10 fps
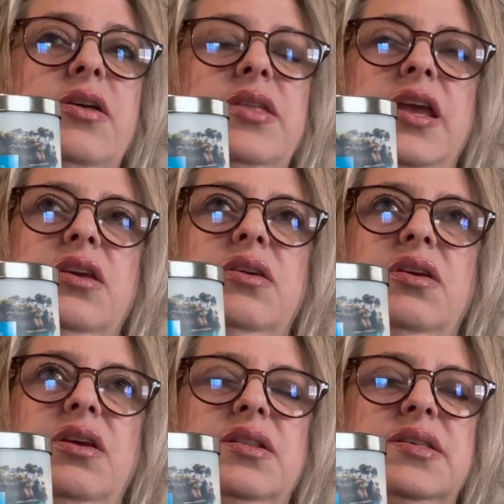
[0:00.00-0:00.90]
Like
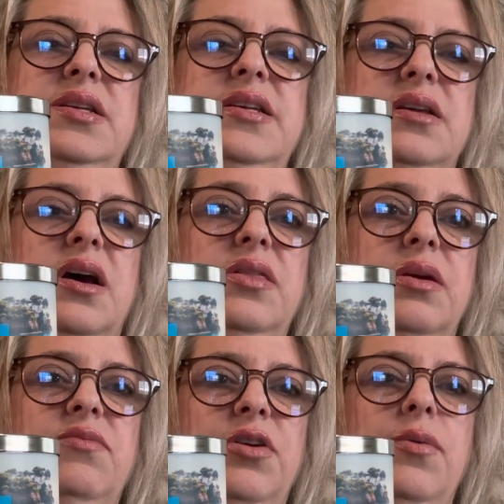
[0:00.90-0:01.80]
it stays on
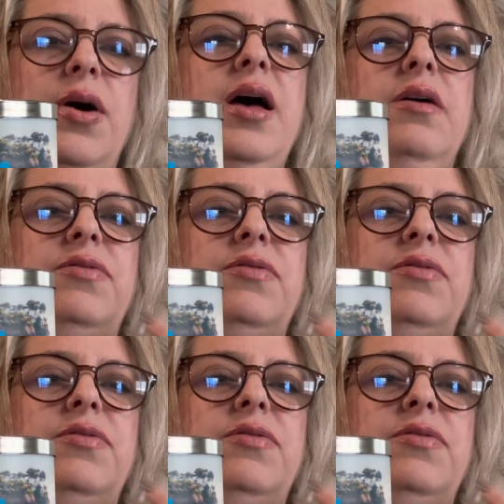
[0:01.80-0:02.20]
them for a while